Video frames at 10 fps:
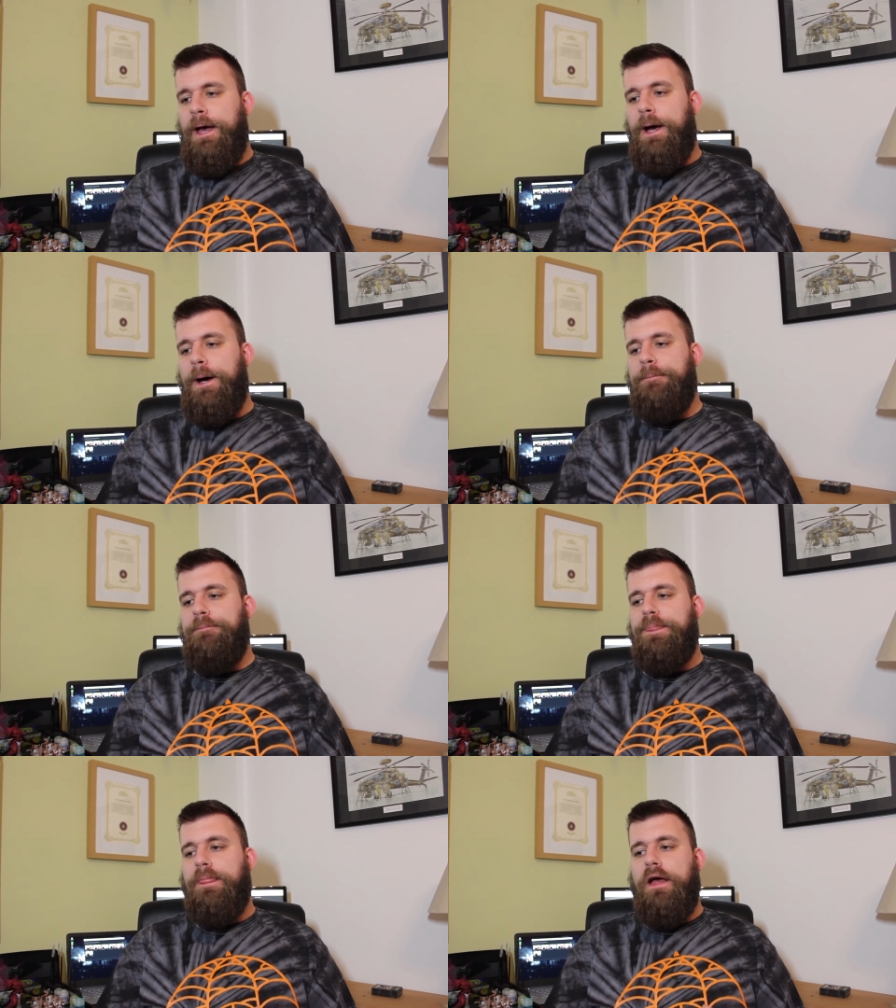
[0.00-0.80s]

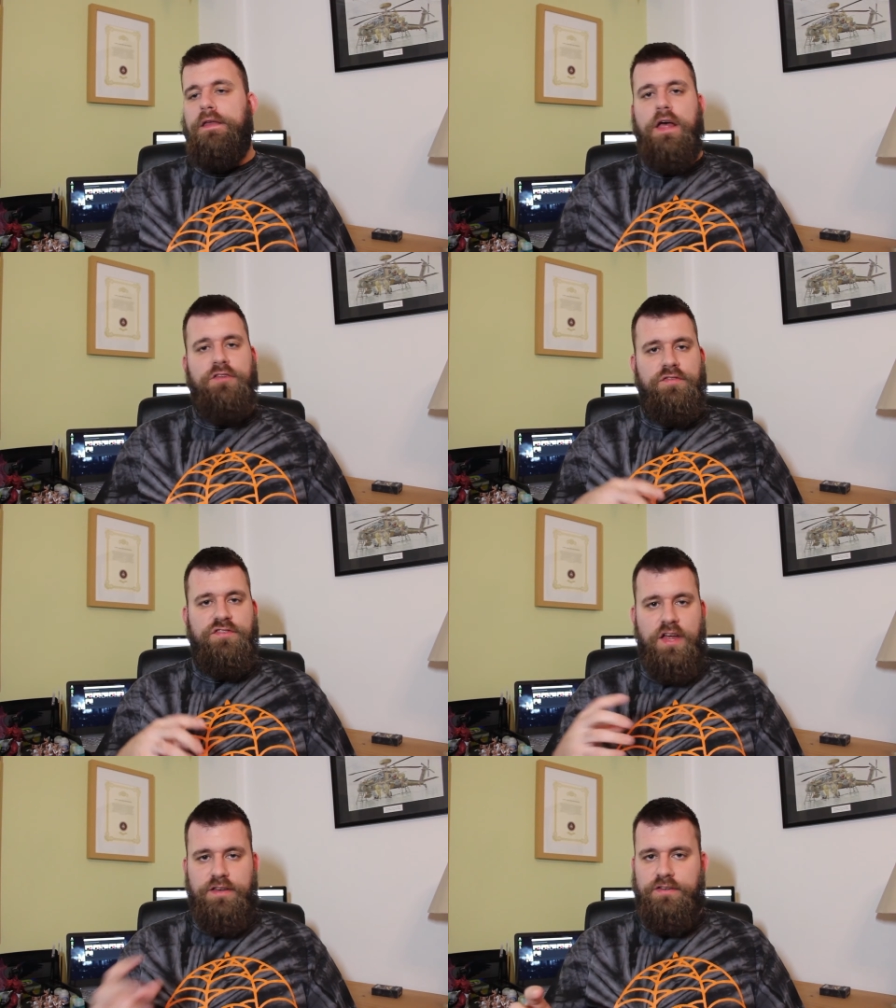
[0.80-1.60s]
And as I've
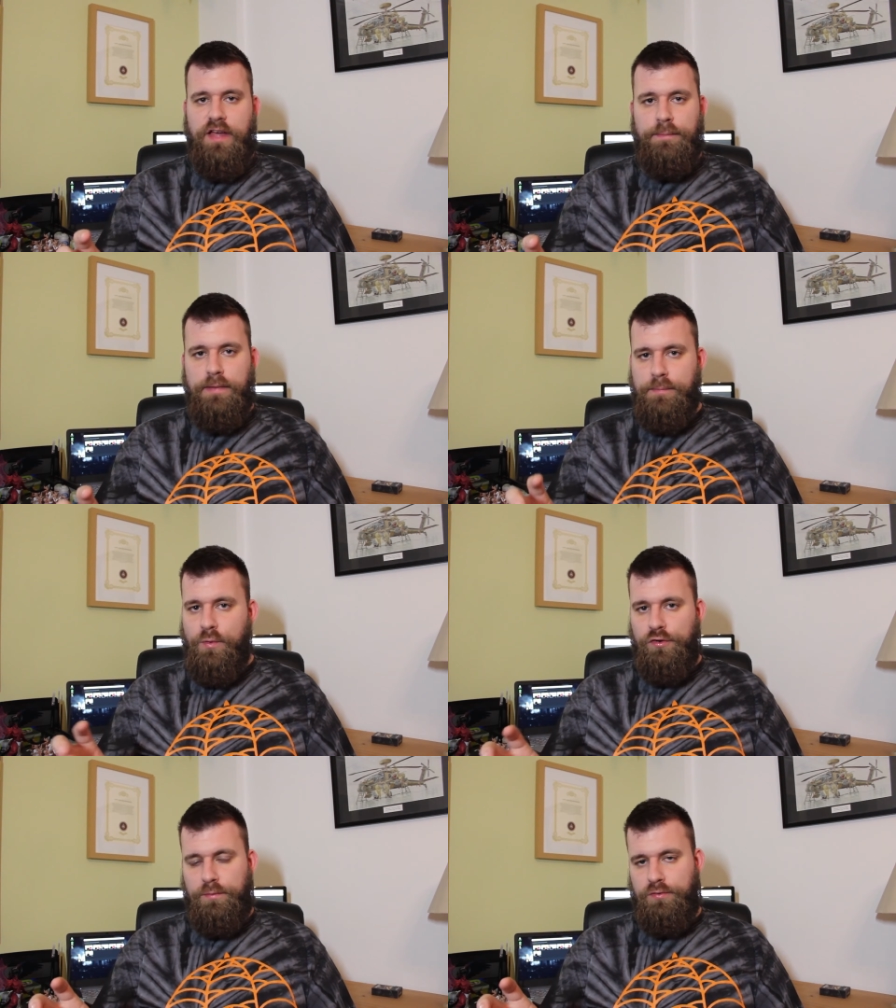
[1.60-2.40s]
said, he's gained me
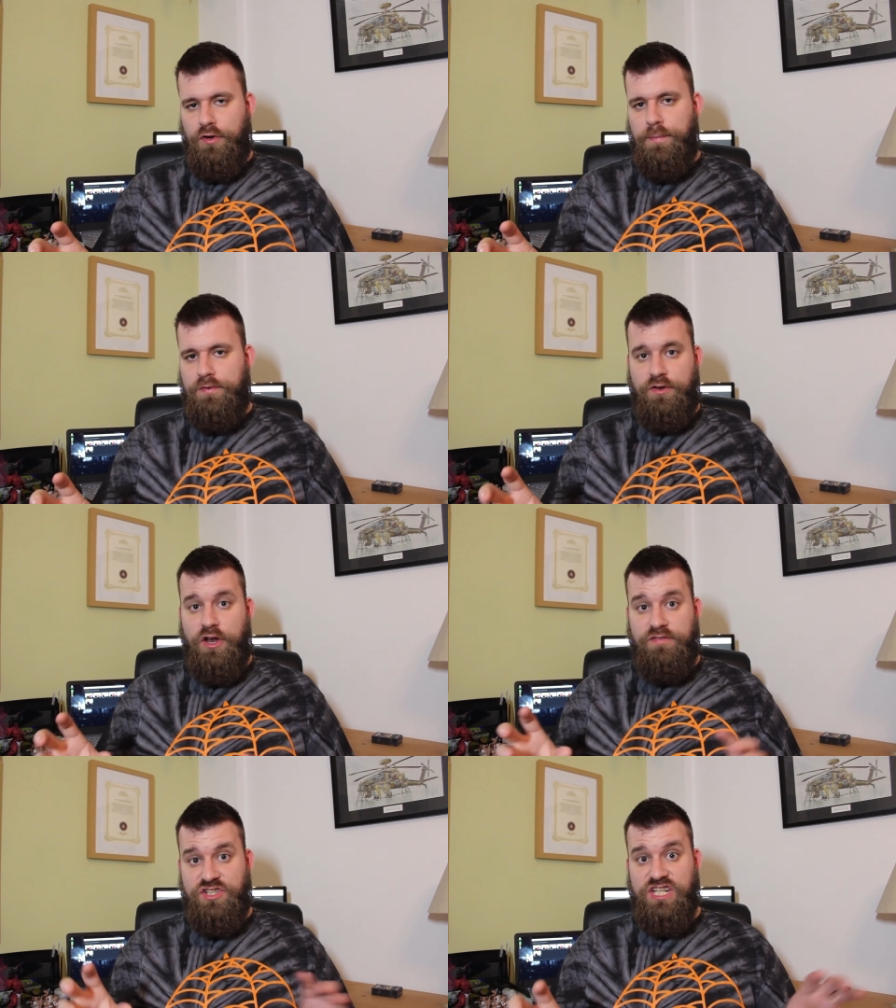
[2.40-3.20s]
more subscribers than
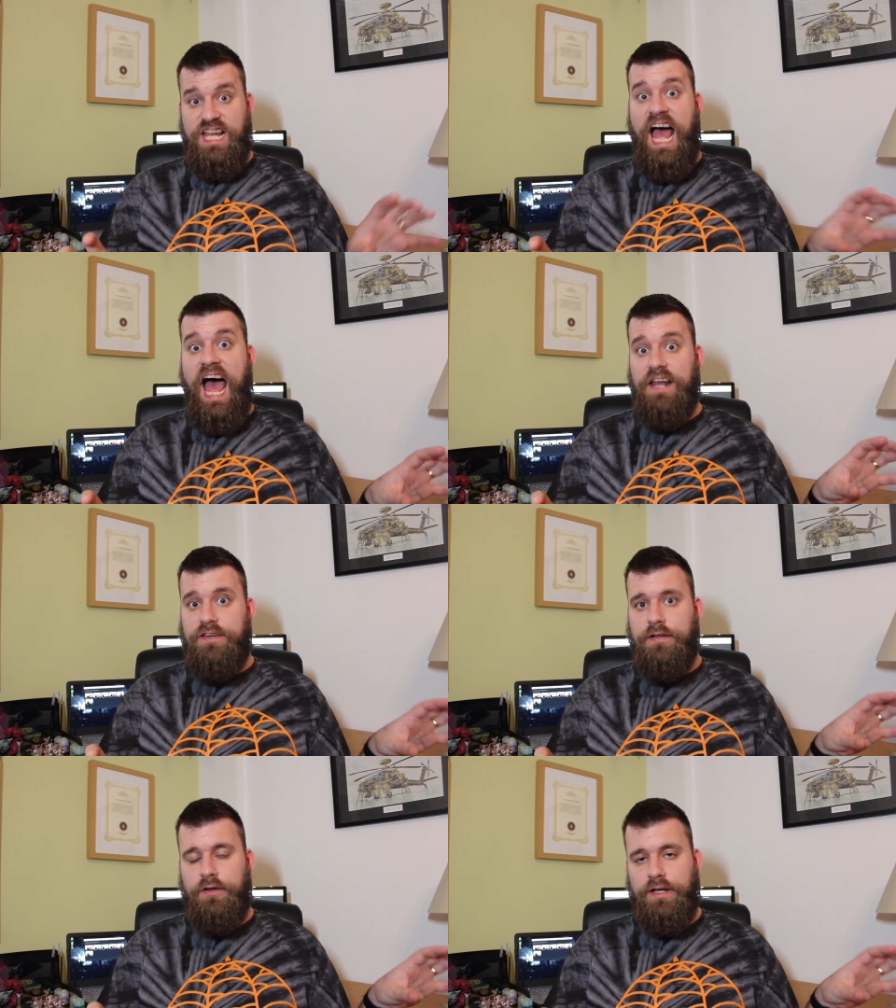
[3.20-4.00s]
I originally had.
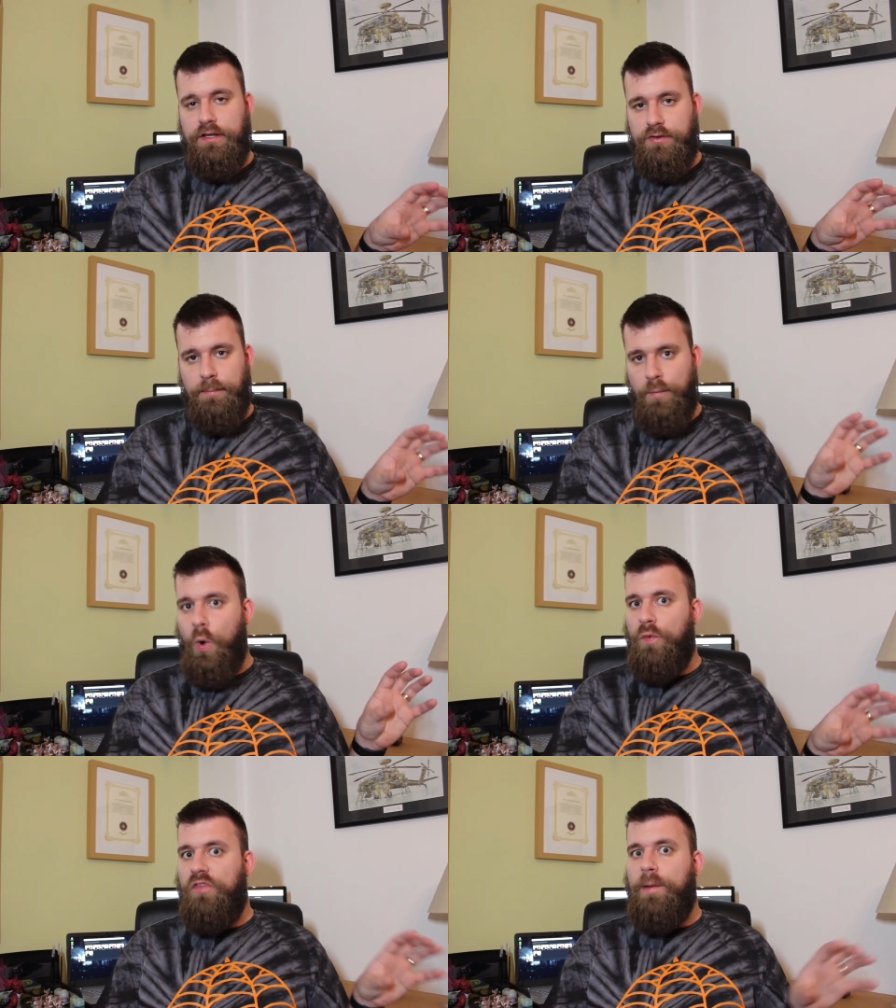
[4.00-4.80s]
Like, he's done
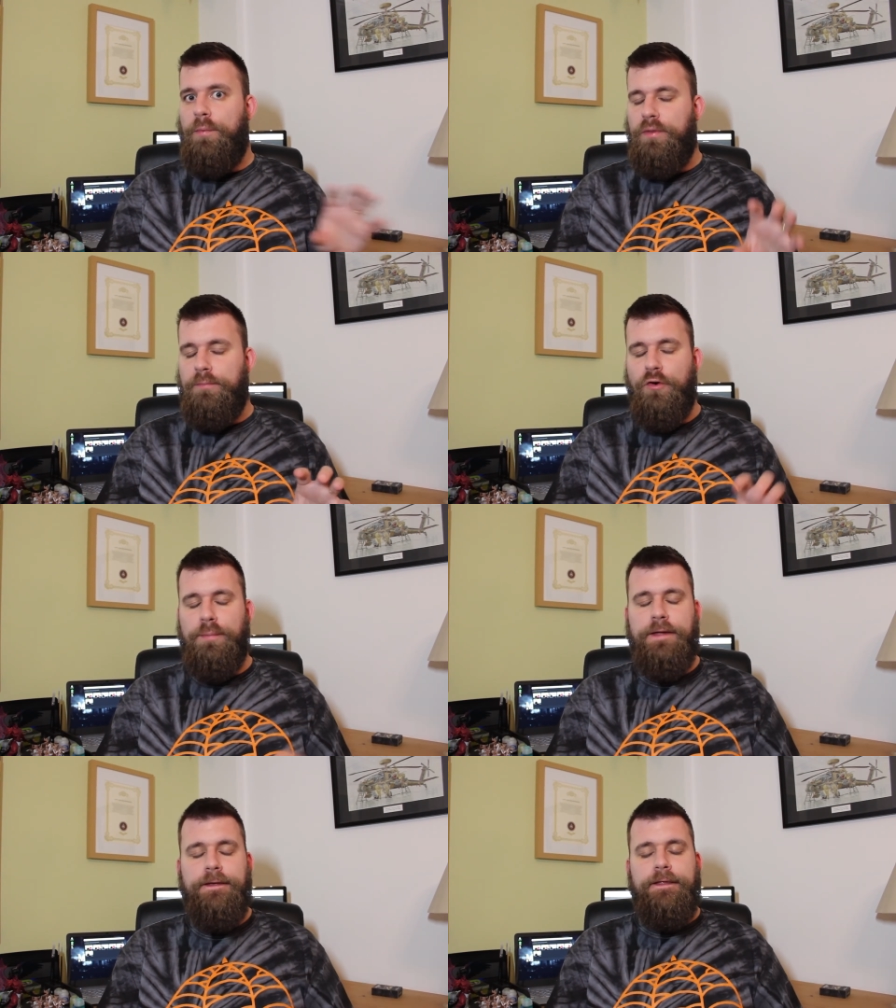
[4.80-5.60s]
more than double them for me.